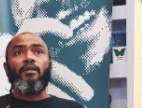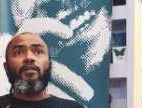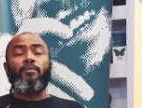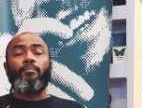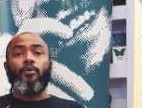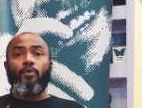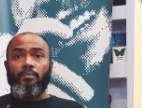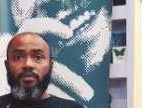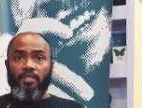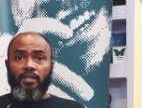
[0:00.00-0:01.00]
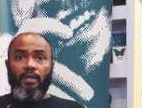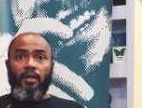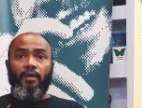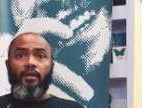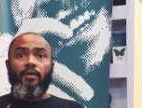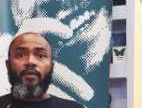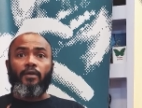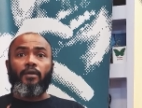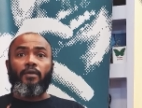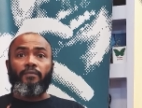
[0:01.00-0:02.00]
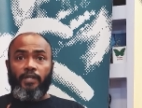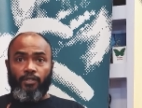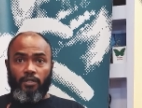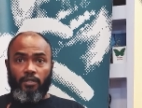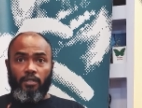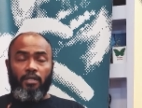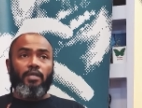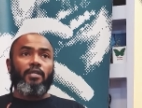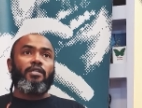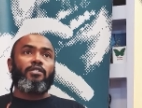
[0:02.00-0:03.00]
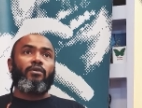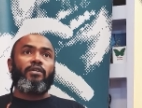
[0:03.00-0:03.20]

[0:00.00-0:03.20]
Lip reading: the booms confection. So